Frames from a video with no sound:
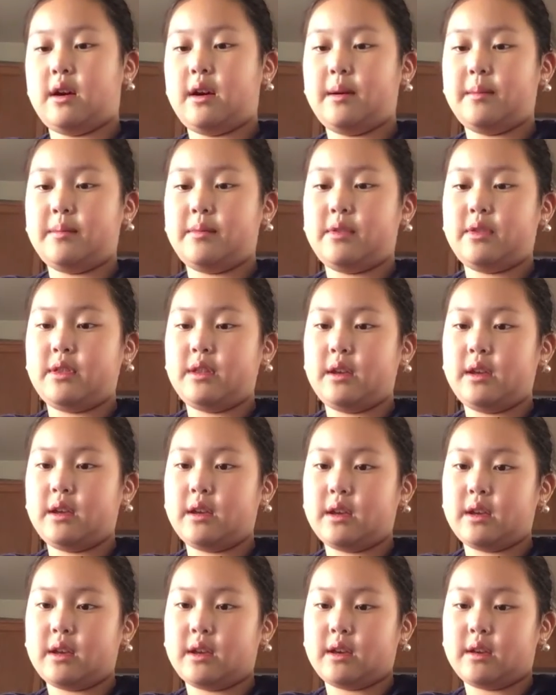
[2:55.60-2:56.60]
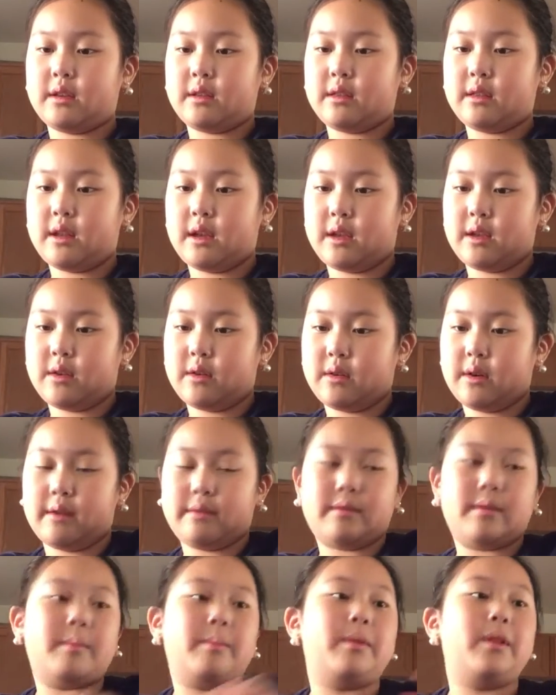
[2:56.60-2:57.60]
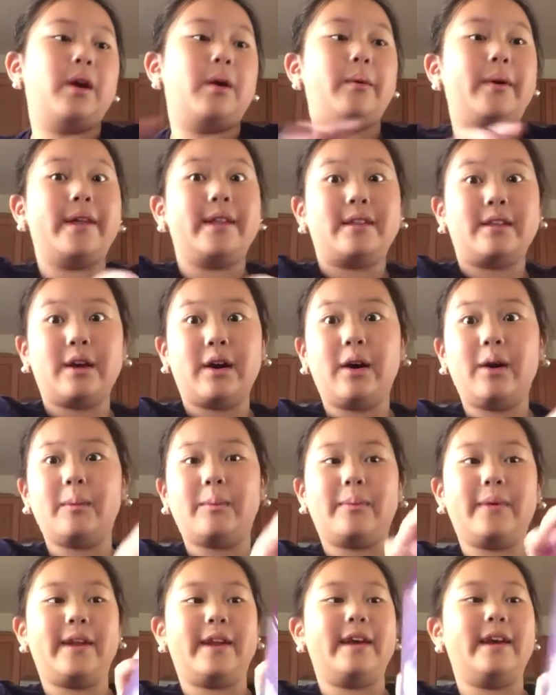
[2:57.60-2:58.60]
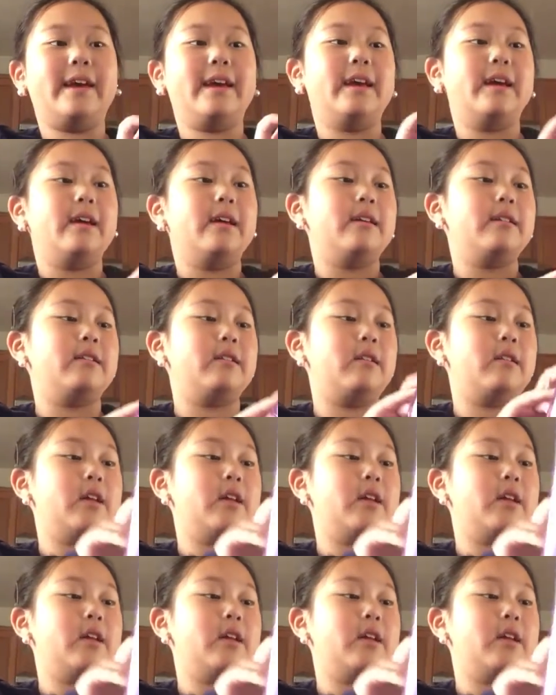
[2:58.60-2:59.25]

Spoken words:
I'm thinking that you have to blow it to open it. So